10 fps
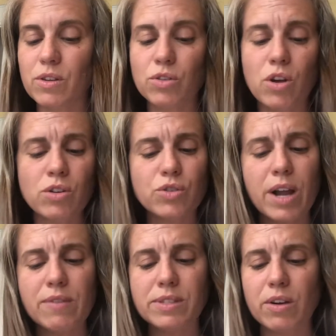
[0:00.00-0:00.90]
They're long
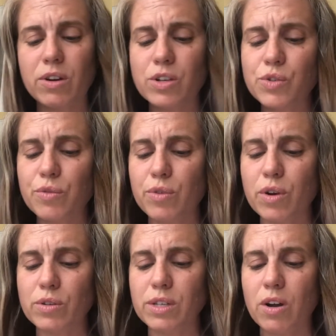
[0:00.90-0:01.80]
drives down country
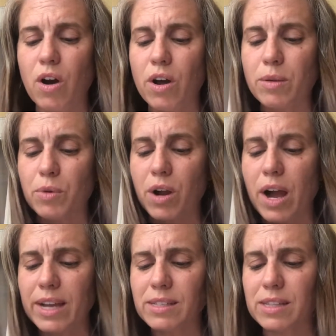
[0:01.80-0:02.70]
roads in autumn or
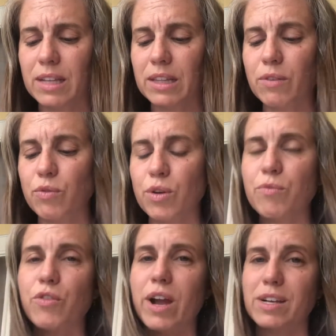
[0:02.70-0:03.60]
hikes that leave
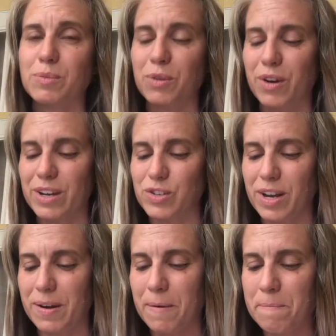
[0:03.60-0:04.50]
room for
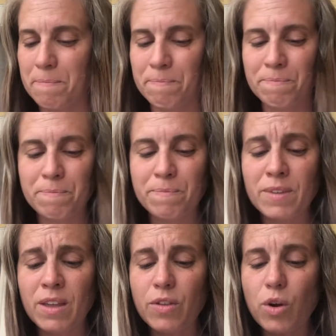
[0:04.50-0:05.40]
exploration.
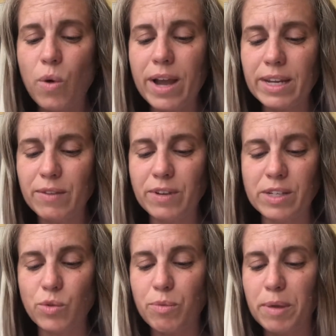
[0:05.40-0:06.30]
They're quiet
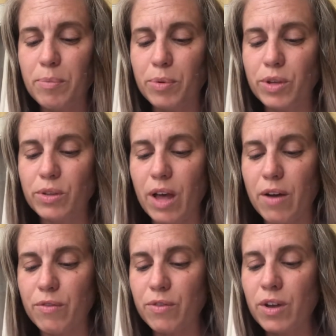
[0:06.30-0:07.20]
evenings with people you
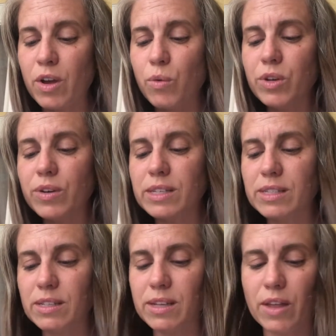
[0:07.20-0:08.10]
love, when you can
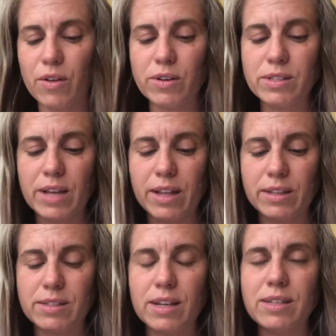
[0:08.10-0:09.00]
sit together in
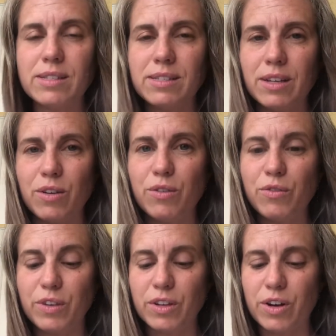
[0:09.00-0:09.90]
silence and still
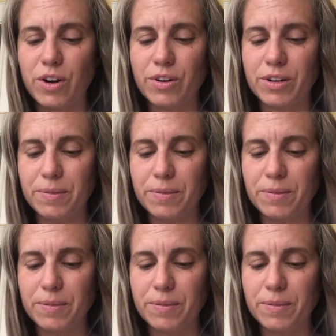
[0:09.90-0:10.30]
feel heard.